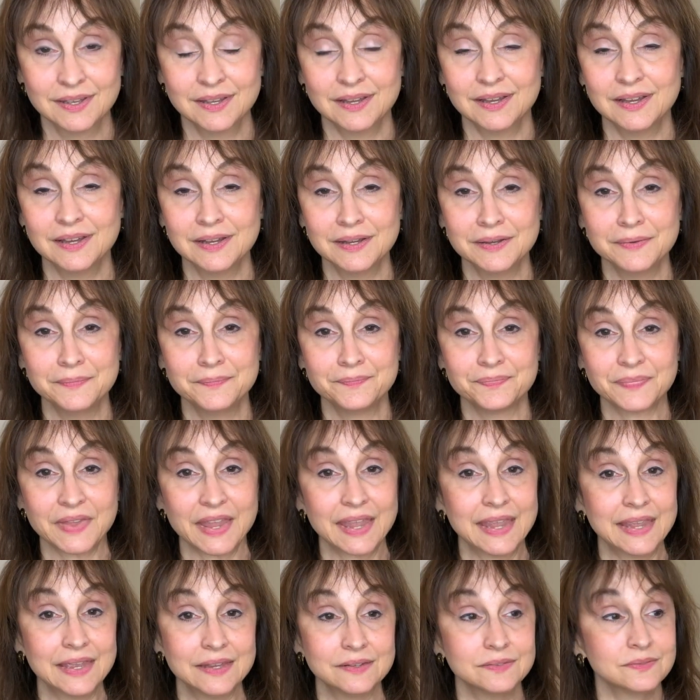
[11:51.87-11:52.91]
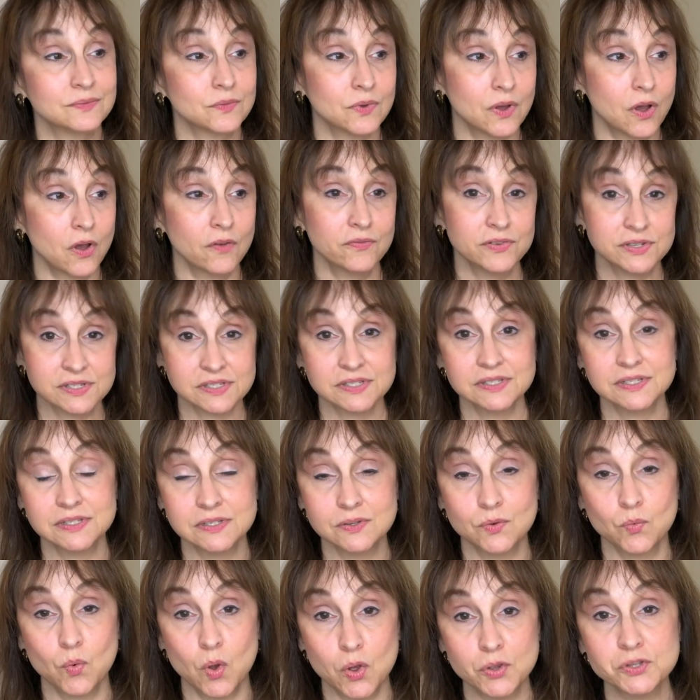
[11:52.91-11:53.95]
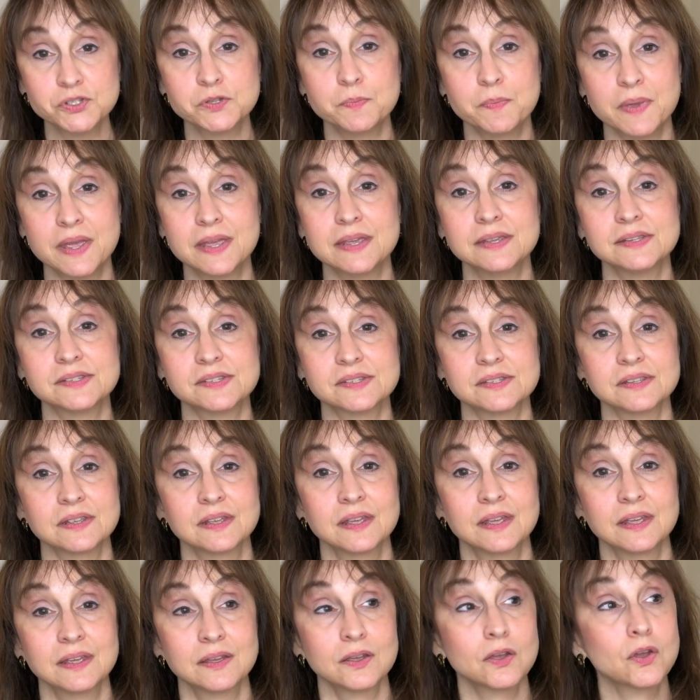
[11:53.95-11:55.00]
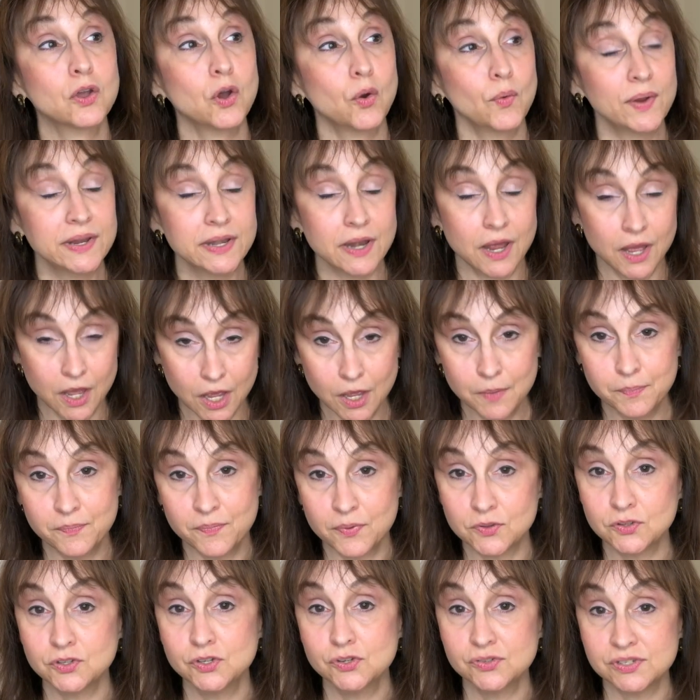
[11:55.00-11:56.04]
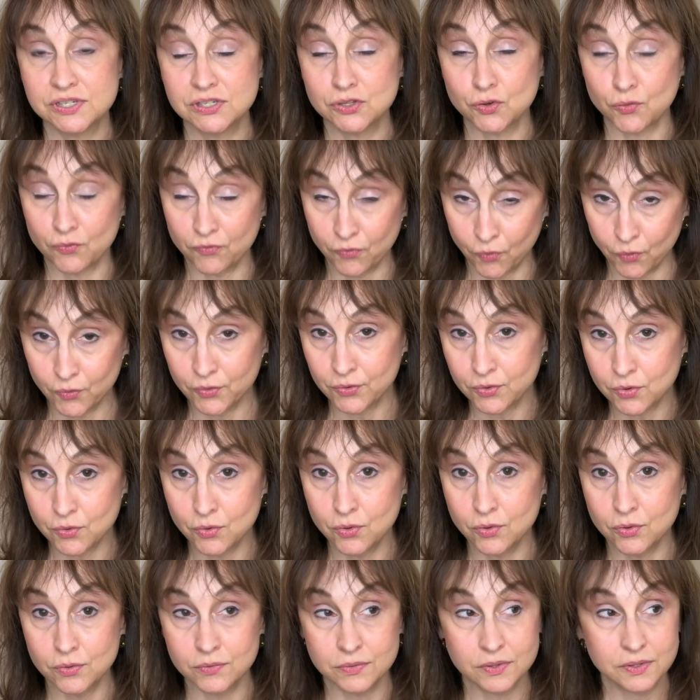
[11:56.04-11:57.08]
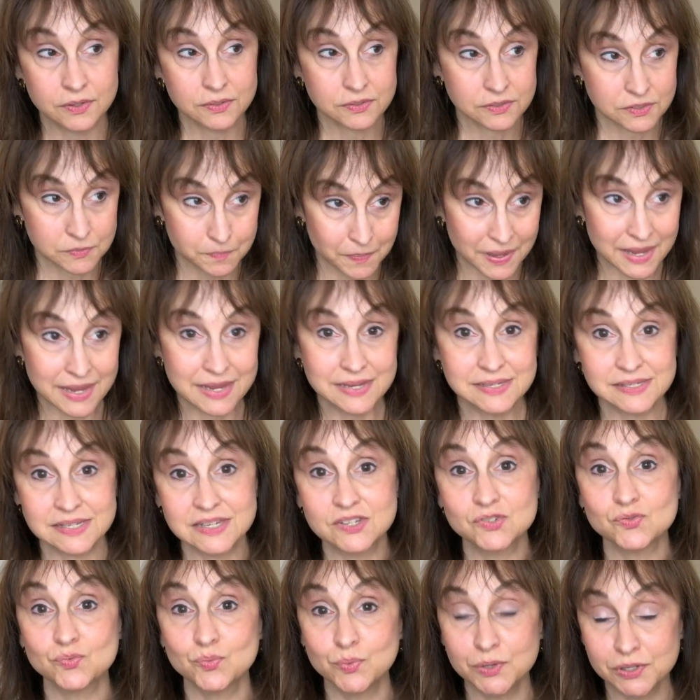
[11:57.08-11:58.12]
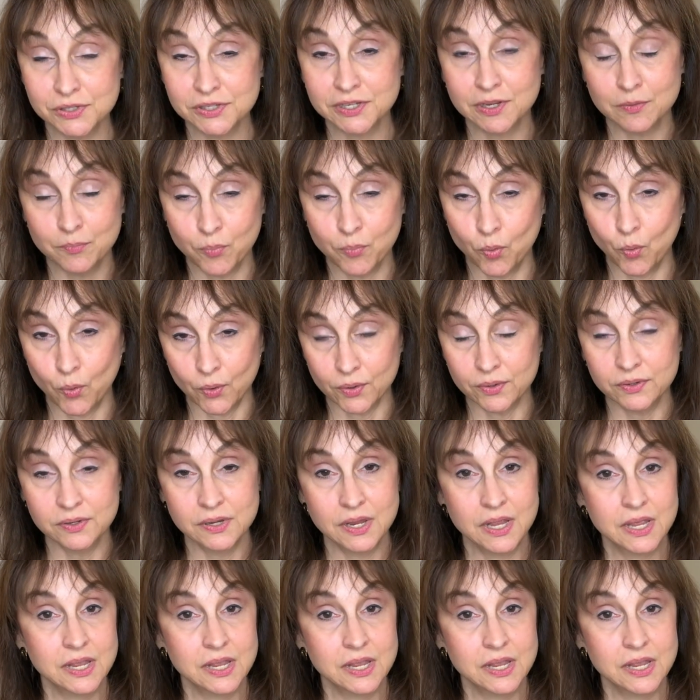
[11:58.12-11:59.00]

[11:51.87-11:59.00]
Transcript: And obviously wall space going up using your vertical space is really important.